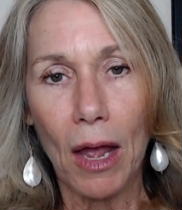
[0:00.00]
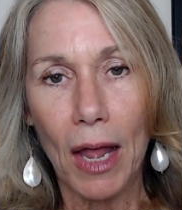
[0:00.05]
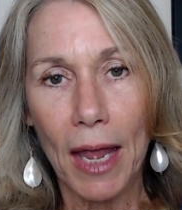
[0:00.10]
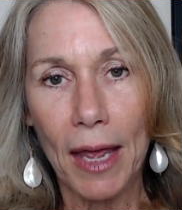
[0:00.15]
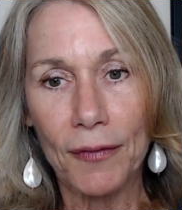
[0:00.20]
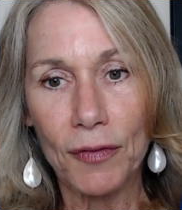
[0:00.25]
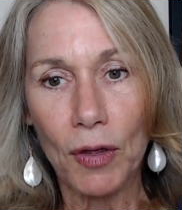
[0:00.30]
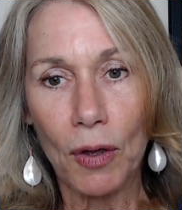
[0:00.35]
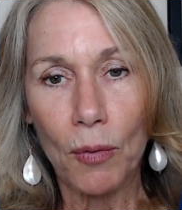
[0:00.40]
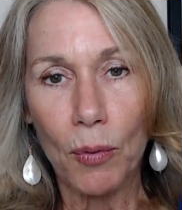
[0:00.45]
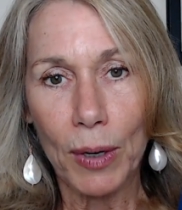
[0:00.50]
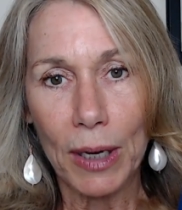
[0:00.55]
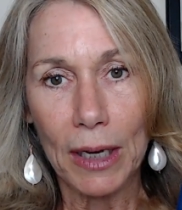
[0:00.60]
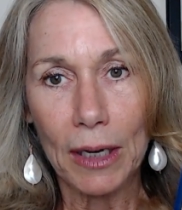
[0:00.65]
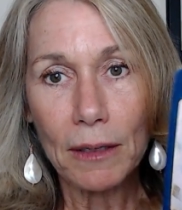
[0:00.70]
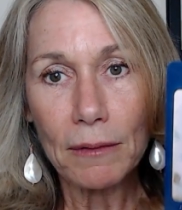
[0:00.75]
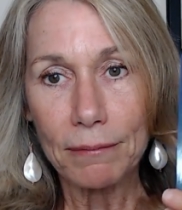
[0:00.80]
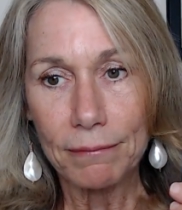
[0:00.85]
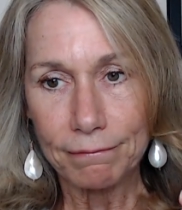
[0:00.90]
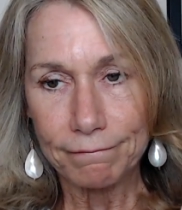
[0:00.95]
and the
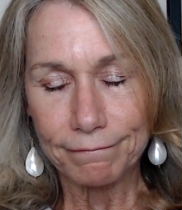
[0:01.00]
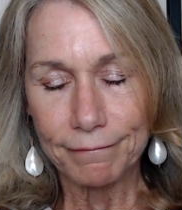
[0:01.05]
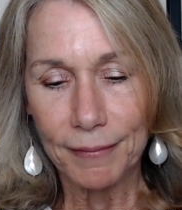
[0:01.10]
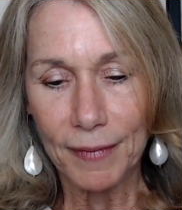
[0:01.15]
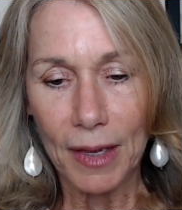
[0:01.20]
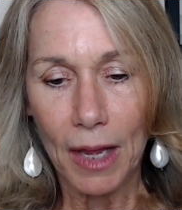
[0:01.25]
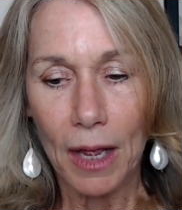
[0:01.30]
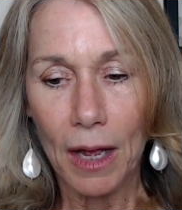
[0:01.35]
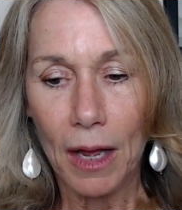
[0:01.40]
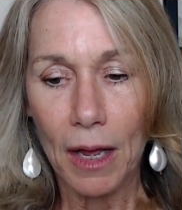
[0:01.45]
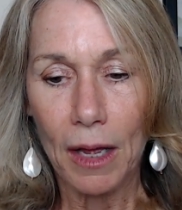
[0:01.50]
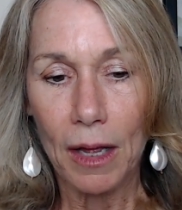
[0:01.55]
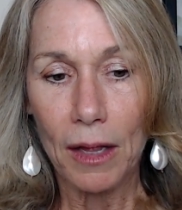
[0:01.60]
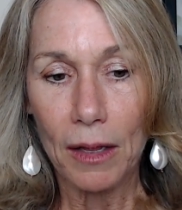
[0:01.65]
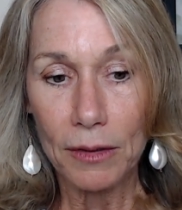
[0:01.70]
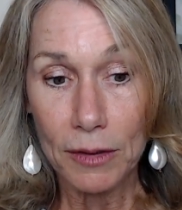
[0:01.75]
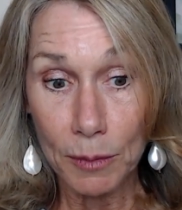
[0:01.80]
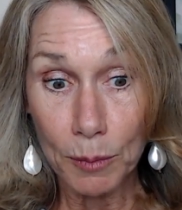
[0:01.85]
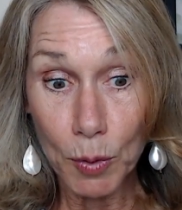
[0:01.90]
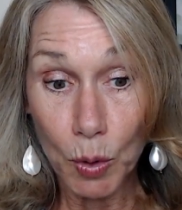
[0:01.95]
queen, the
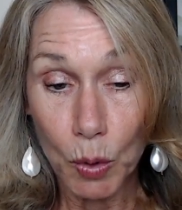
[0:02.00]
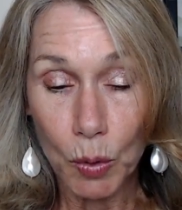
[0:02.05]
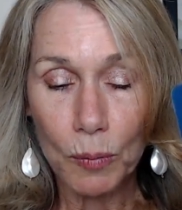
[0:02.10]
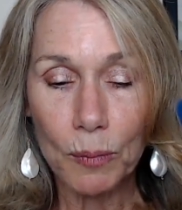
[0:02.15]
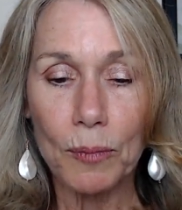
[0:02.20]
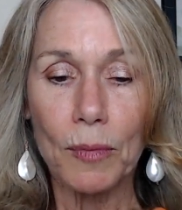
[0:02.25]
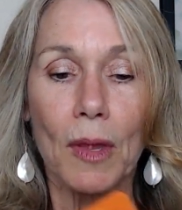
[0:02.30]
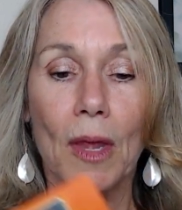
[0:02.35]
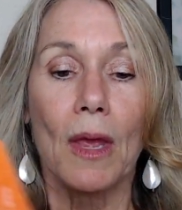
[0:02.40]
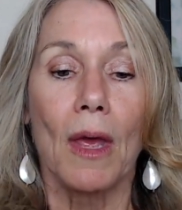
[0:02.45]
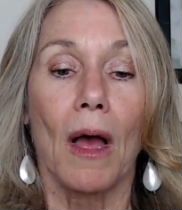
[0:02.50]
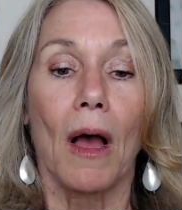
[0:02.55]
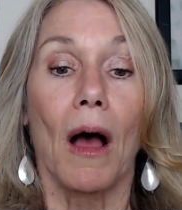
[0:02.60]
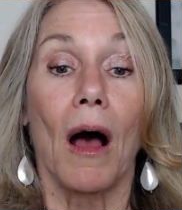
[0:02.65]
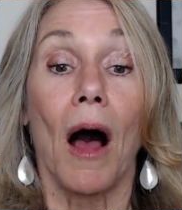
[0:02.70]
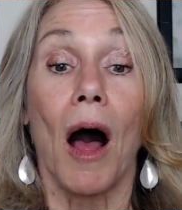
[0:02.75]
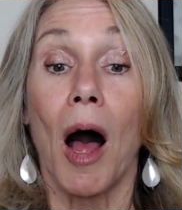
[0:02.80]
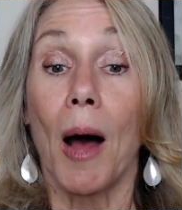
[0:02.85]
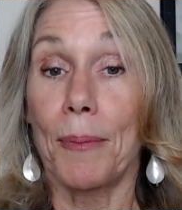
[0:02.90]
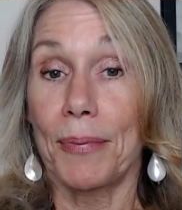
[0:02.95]
moon,
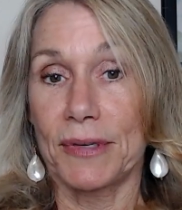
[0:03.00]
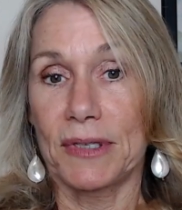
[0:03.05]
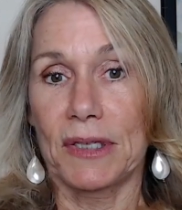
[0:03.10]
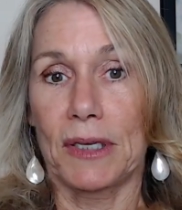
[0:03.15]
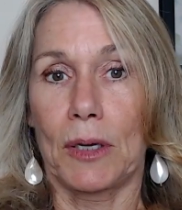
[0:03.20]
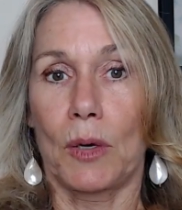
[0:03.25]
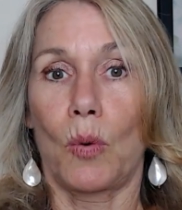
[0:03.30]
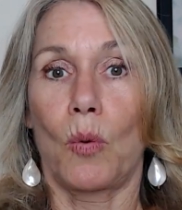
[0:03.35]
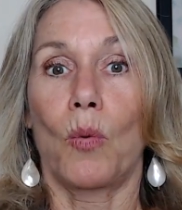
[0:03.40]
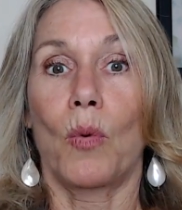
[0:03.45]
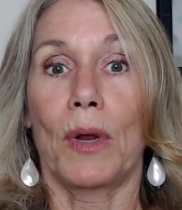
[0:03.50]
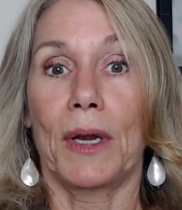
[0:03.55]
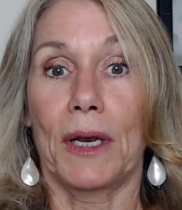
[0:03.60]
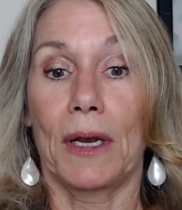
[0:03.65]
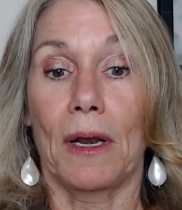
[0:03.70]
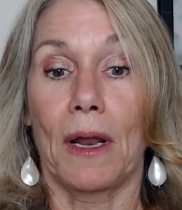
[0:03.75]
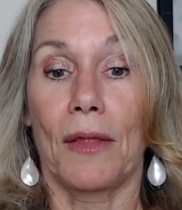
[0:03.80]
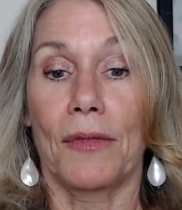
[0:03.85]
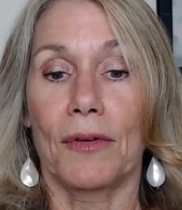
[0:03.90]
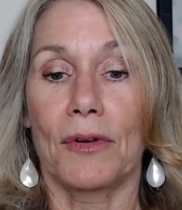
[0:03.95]
opposite one
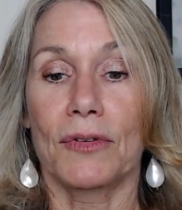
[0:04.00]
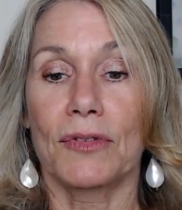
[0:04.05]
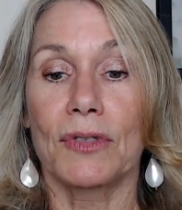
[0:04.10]
another.